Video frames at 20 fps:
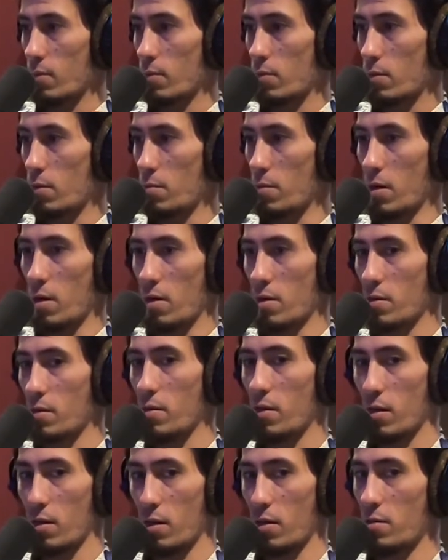To be honest,
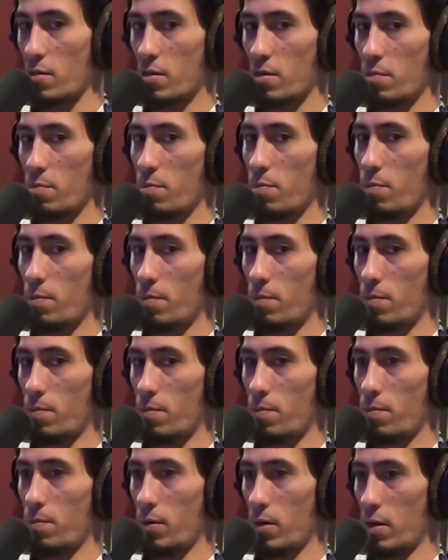I just
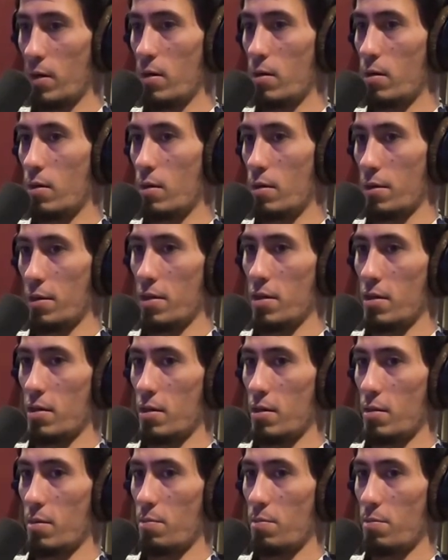put it on
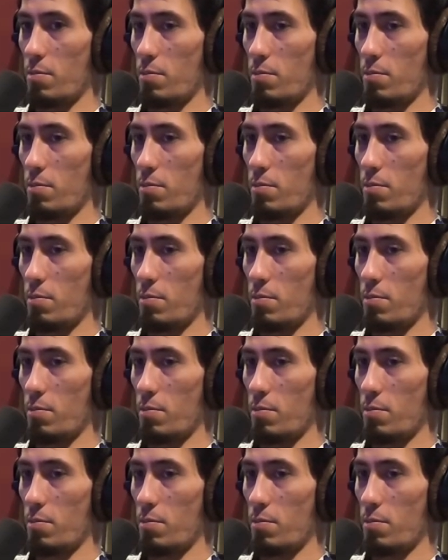the